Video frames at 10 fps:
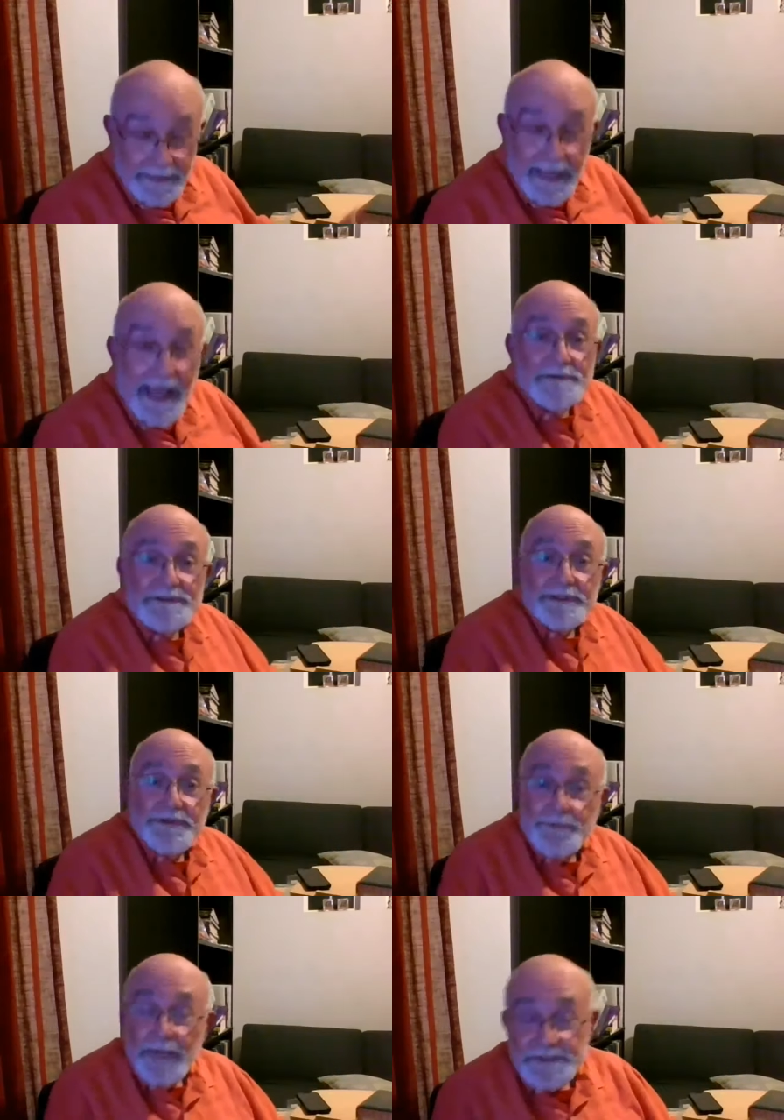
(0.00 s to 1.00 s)

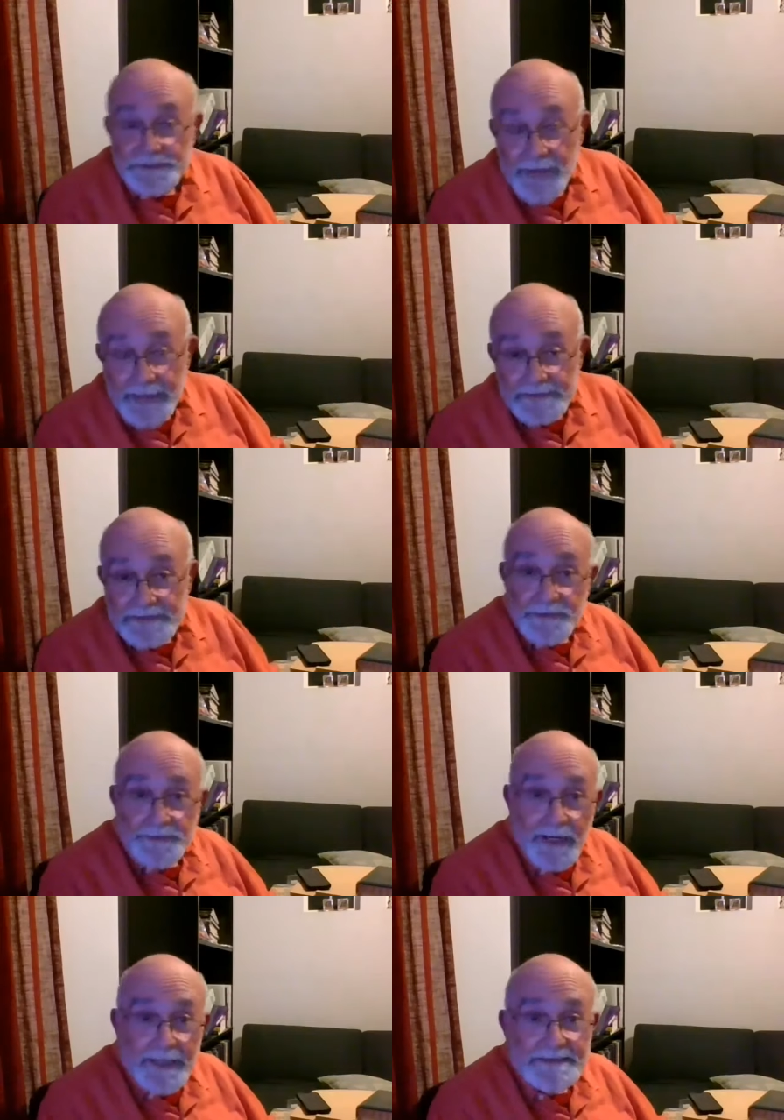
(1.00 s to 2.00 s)
encounter the resurrected
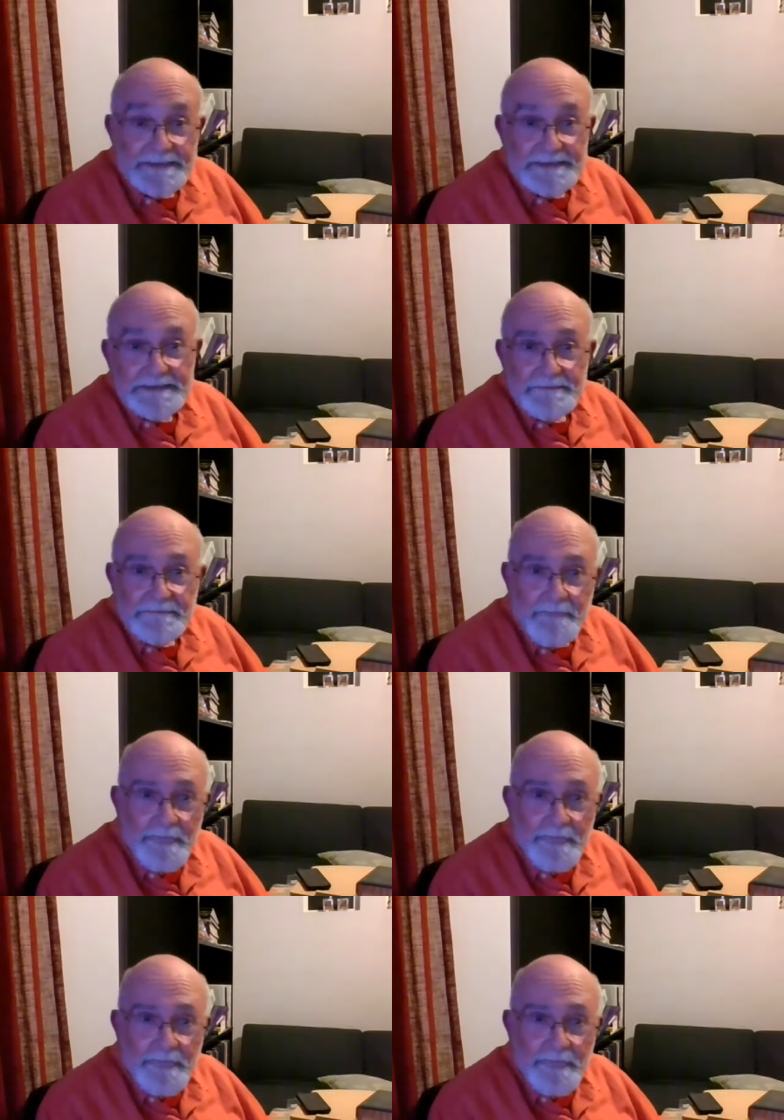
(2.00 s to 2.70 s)
Christ.